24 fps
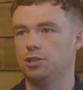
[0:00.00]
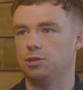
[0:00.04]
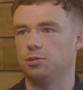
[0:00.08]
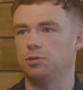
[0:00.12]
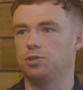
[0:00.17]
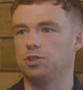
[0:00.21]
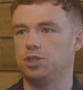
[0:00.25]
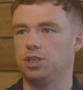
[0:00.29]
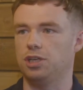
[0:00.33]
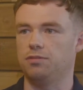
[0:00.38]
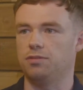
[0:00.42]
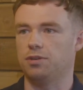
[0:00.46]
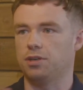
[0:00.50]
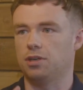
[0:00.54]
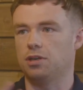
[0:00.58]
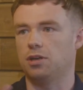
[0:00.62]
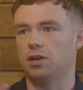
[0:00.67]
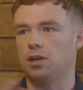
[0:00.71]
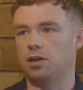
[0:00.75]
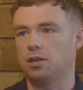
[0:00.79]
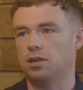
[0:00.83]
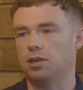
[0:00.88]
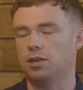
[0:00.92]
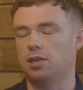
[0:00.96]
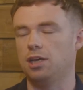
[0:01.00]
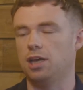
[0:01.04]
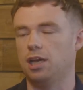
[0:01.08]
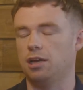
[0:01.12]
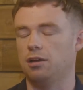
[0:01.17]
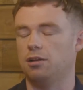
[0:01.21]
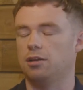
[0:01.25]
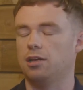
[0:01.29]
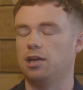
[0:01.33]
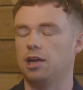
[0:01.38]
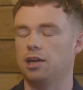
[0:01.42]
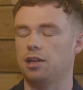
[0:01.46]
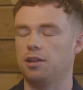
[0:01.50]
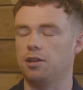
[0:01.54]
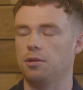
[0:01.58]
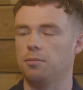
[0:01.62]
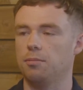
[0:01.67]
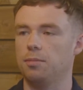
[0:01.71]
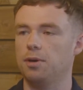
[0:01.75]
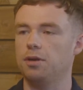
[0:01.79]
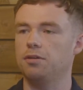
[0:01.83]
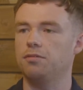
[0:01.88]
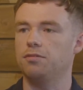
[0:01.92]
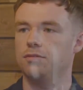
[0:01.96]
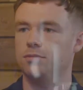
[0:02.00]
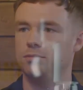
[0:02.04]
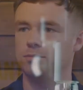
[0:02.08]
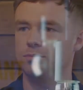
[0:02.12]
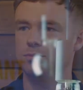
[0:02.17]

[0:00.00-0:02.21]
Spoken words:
to achieve and aligning them both.